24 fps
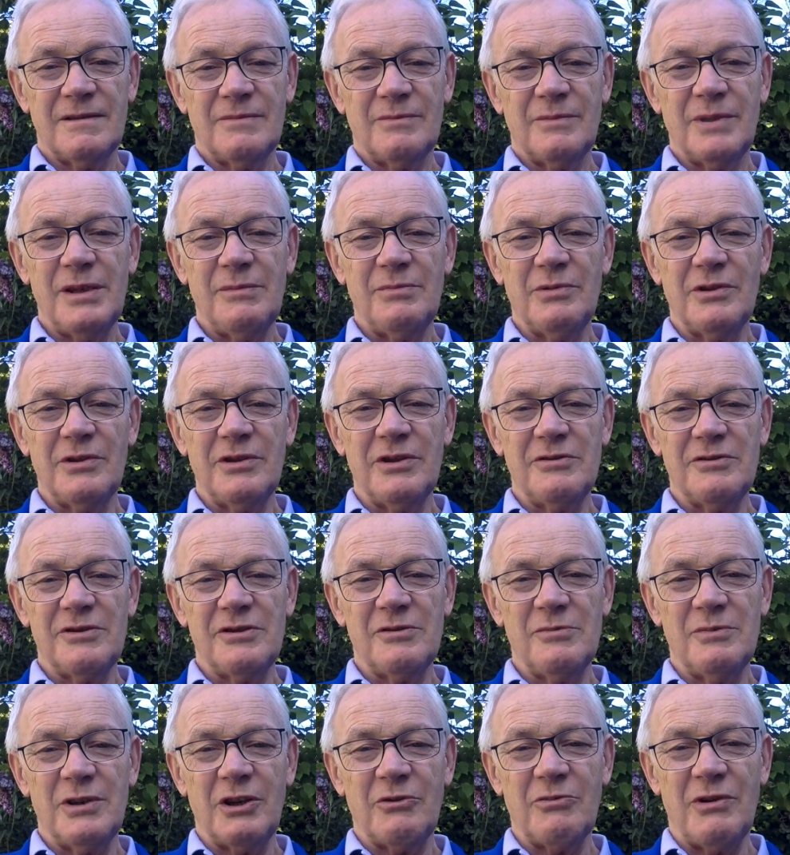People used
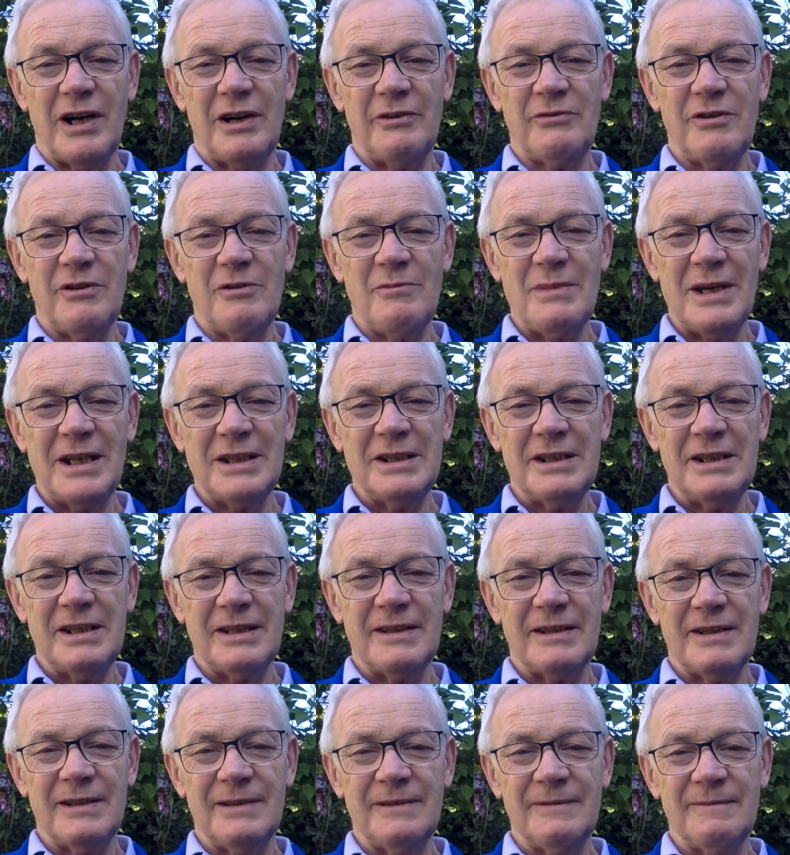to be quite romantic
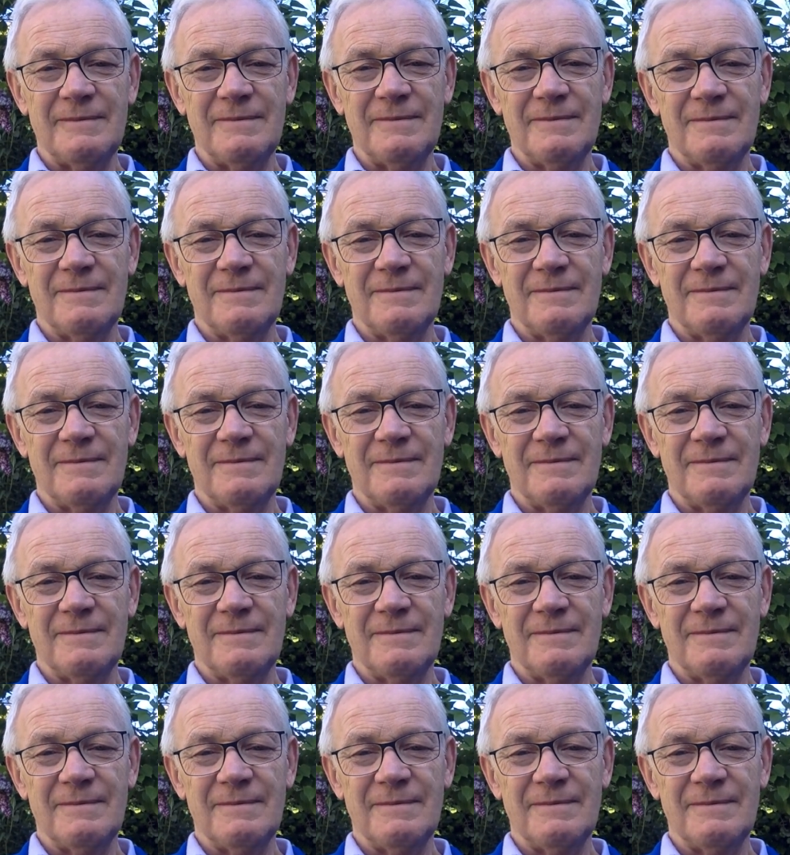then.